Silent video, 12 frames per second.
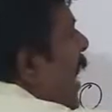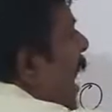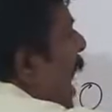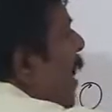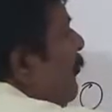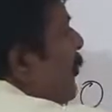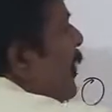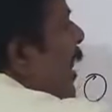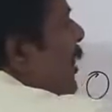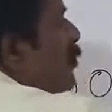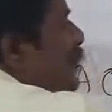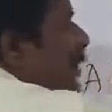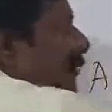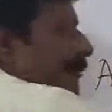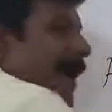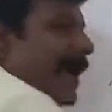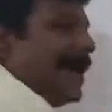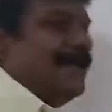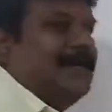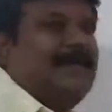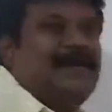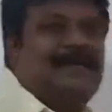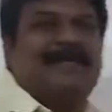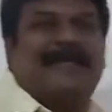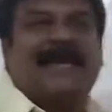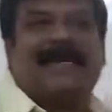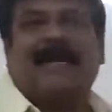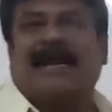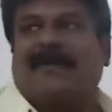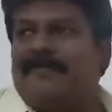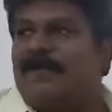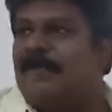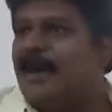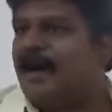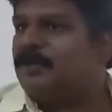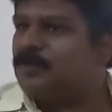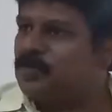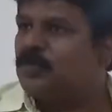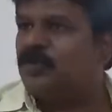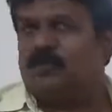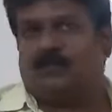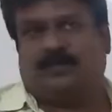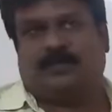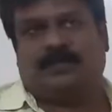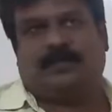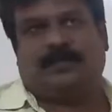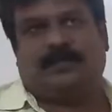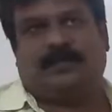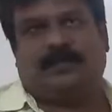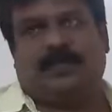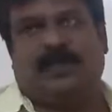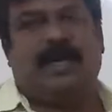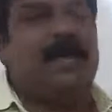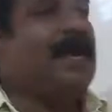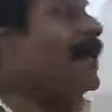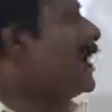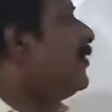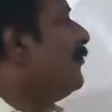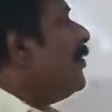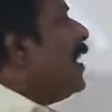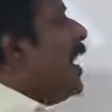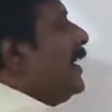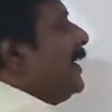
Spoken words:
I would like to divide that 11 by 2. If at all I